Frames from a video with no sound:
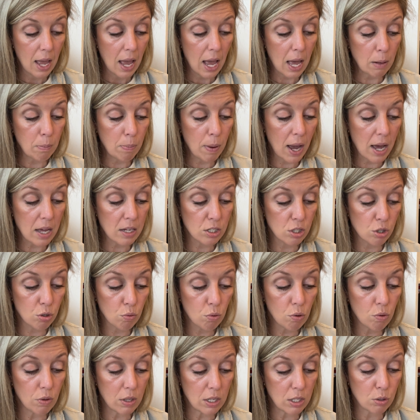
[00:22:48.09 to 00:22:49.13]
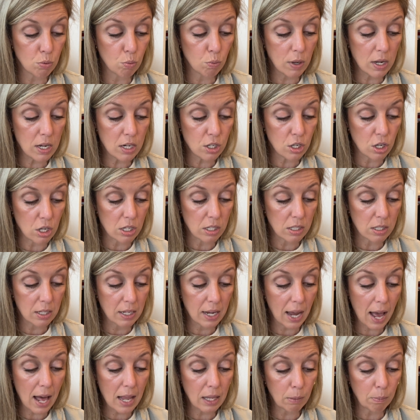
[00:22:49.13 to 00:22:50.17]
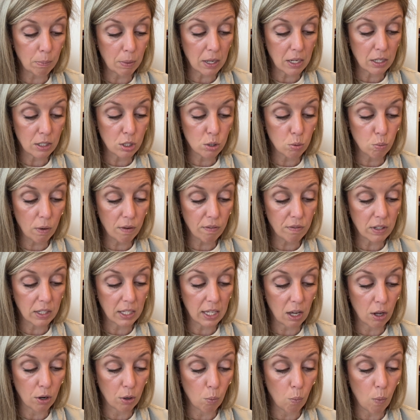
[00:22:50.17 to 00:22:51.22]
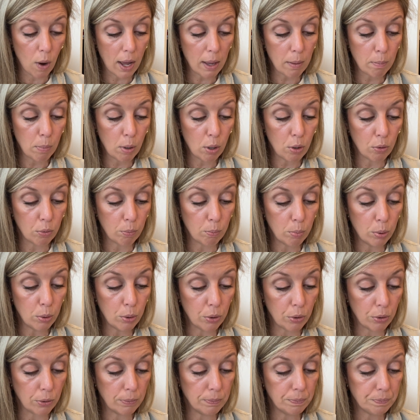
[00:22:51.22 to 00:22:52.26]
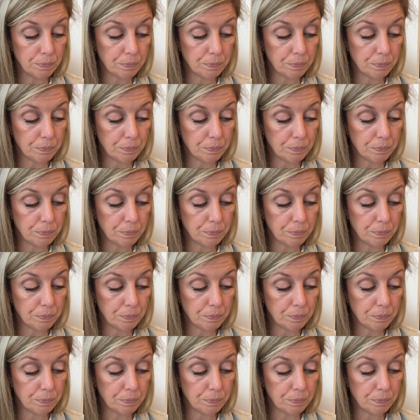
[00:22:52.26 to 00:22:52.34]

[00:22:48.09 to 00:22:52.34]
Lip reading: had passed through these regions galloping swiftly on a white bull.